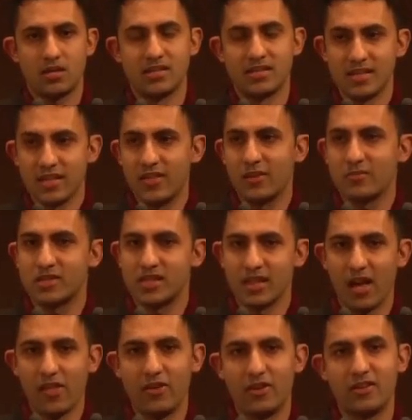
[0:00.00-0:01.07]
To see them
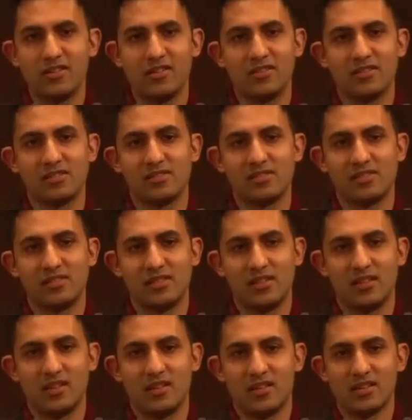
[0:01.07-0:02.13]
together,
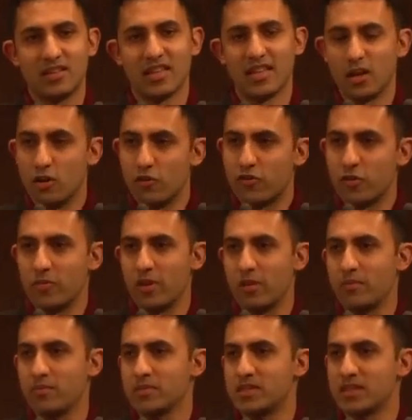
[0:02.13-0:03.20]
to hear from
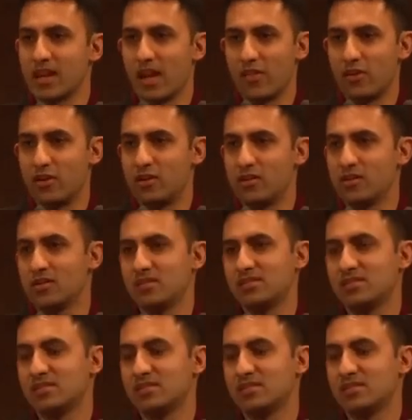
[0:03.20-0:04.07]
them together,